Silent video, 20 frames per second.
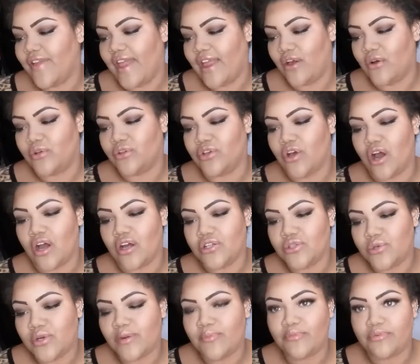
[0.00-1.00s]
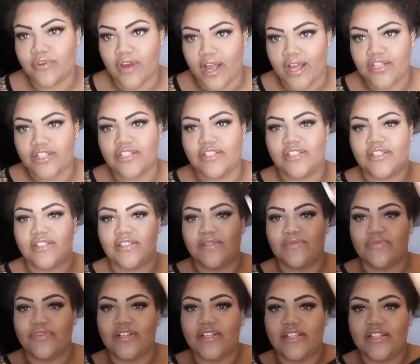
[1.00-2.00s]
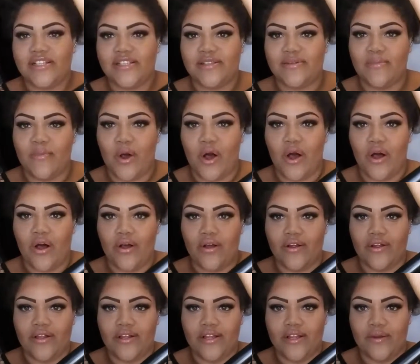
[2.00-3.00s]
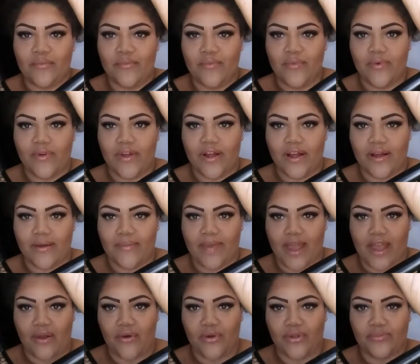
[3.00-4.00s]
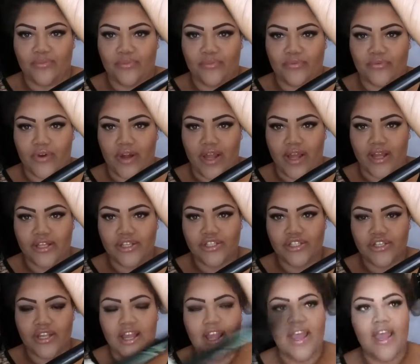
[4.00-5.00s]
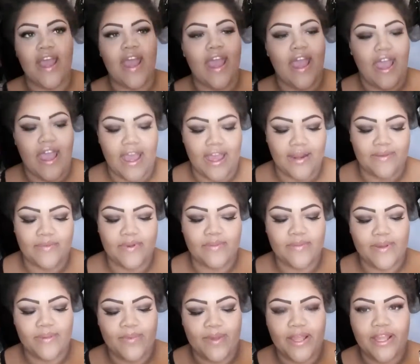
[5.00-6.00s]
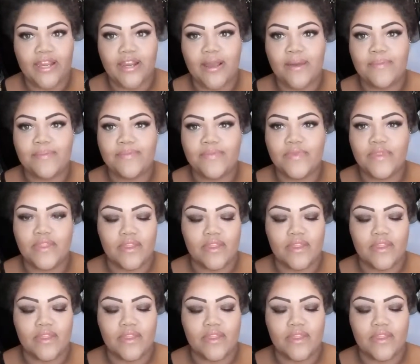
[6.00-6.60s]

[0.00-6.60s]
angled contour brush. It's this really small angled brush, and I'm going to be picking up,